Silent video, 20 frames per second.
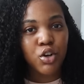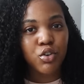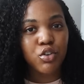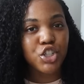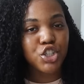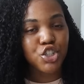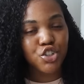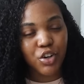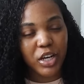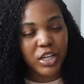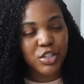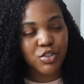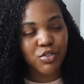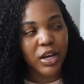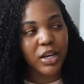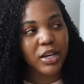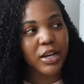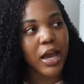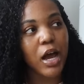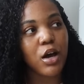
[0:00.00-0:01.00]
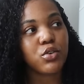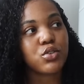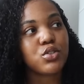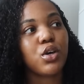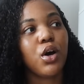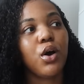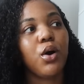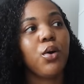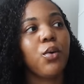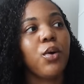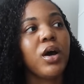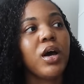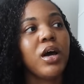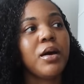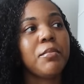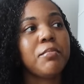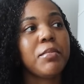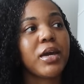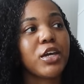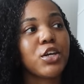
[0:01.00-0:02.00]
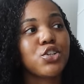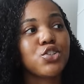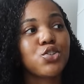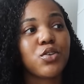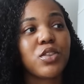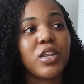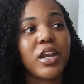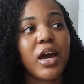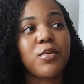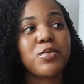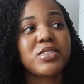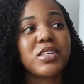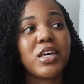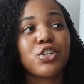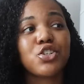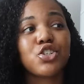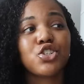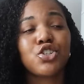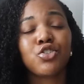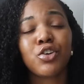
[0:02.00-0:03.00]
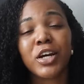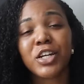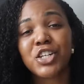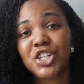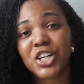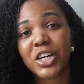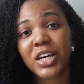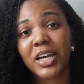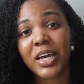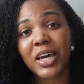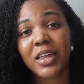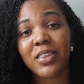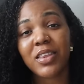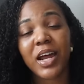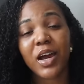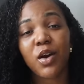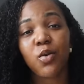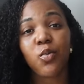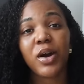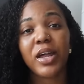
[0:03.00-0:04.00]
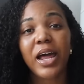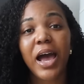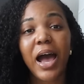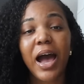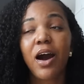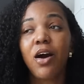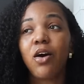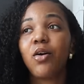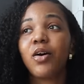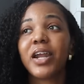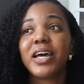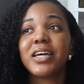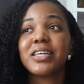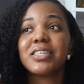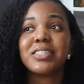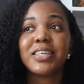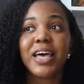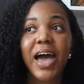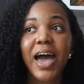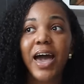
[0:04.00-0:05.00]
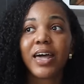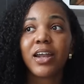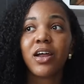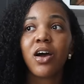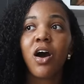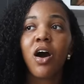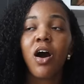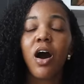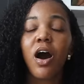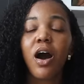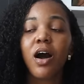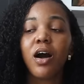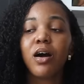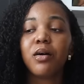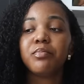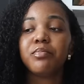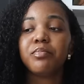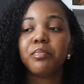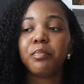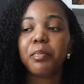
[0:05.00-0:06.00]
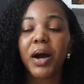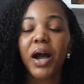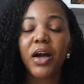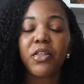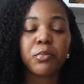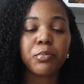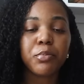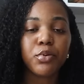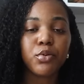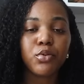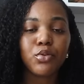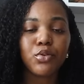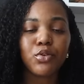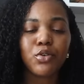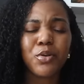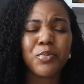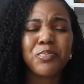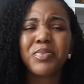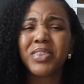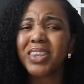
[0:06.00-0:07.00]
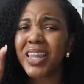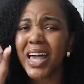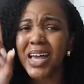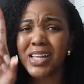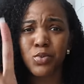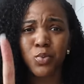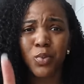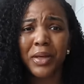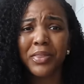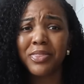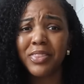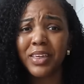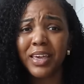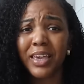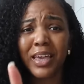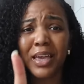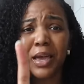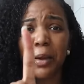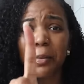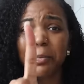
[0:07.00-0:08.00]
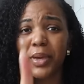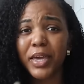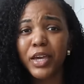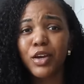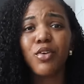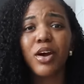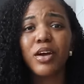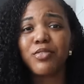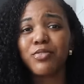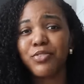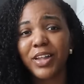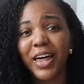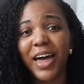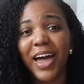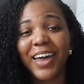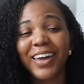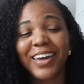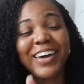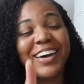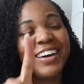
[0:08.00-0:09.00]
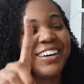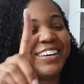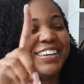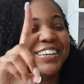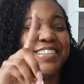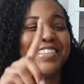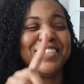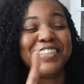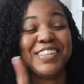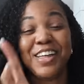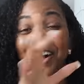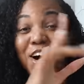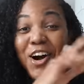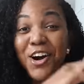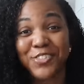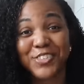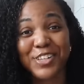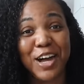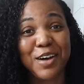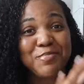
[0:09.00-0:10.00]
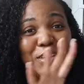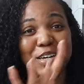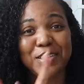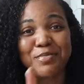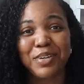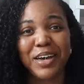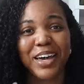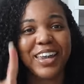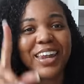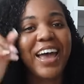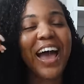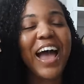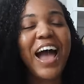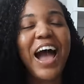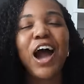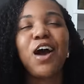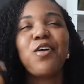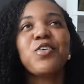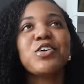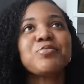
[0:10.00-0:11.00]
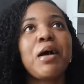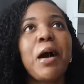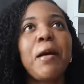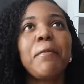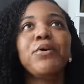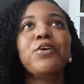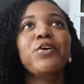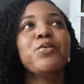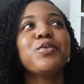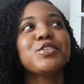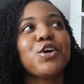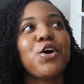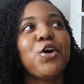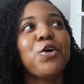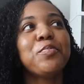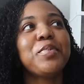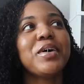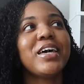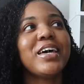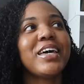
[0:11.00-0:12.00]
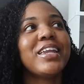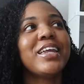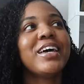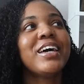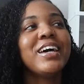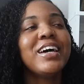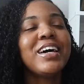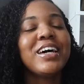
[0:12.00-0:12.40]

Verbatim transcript: restraints right now. So making sure that I was like stretching, and then I went out and I sat by the pool. That's one thing, big red flag, off topic, but I wish my pool was open